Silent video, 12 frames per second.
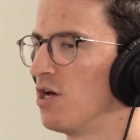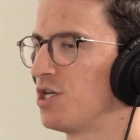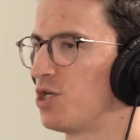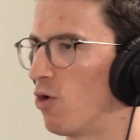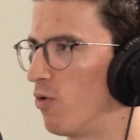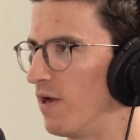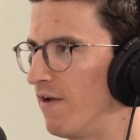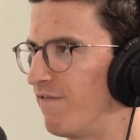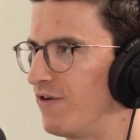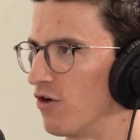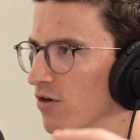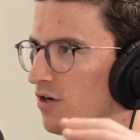So
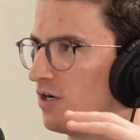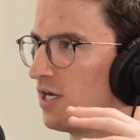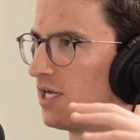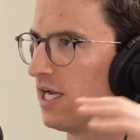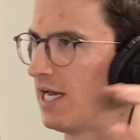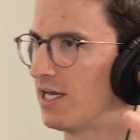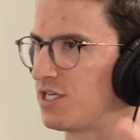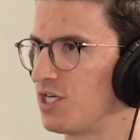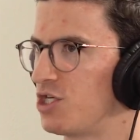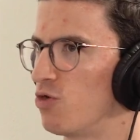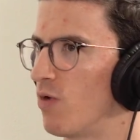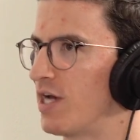if you're in a
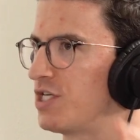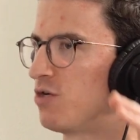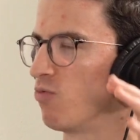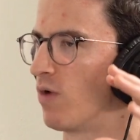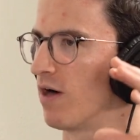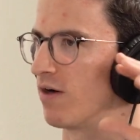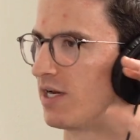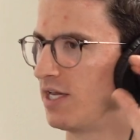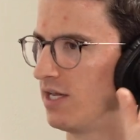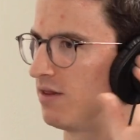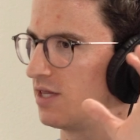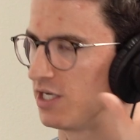situation where
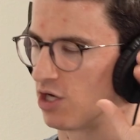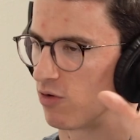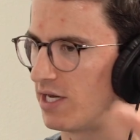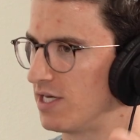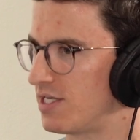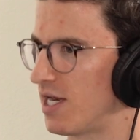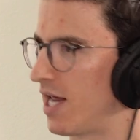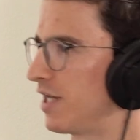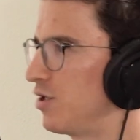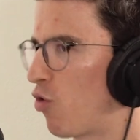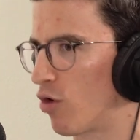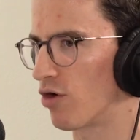he's
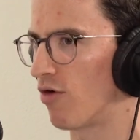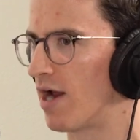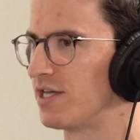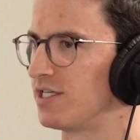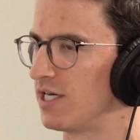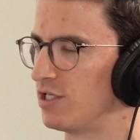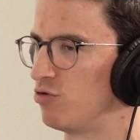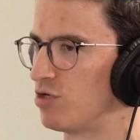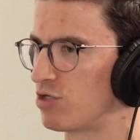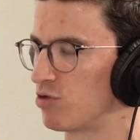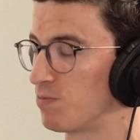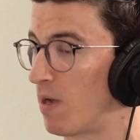saying you're crazy and you
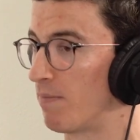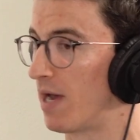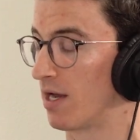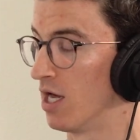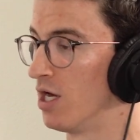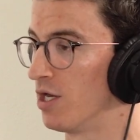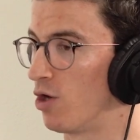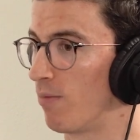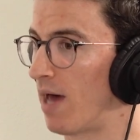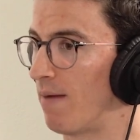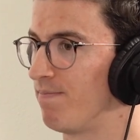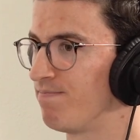just respond back, "No,
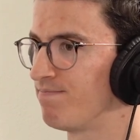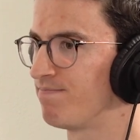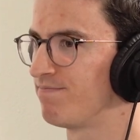I'm not."